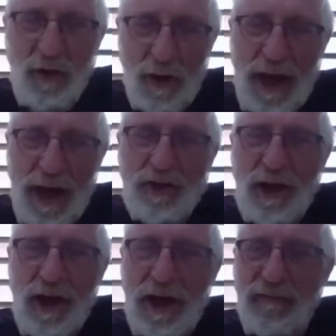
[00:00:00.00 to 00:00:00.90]
imagine
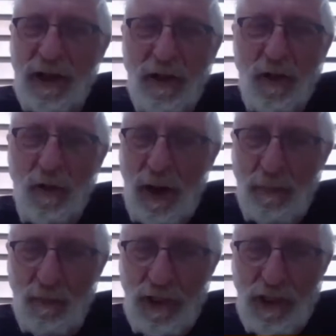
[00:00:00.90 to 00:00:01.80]
I have an
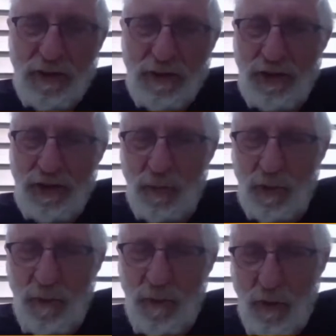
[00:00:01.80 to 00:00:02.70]
incredible relationship with
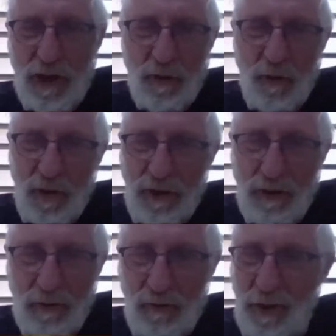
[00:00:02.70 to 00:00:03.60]
my granddaughter.
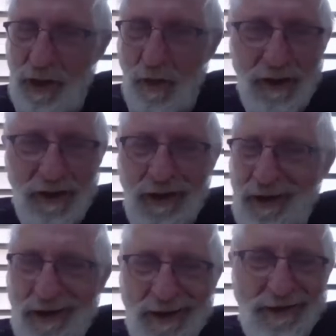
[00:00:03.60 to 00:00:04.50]
We are
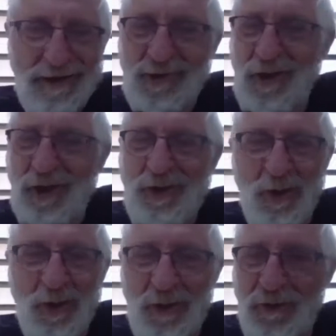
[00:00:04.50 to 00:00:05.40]
such
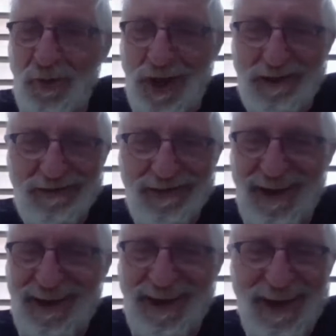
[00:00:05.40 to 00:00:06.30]
good friends,
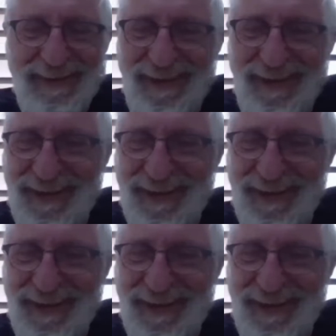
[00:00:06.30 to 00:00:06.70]
I can't tell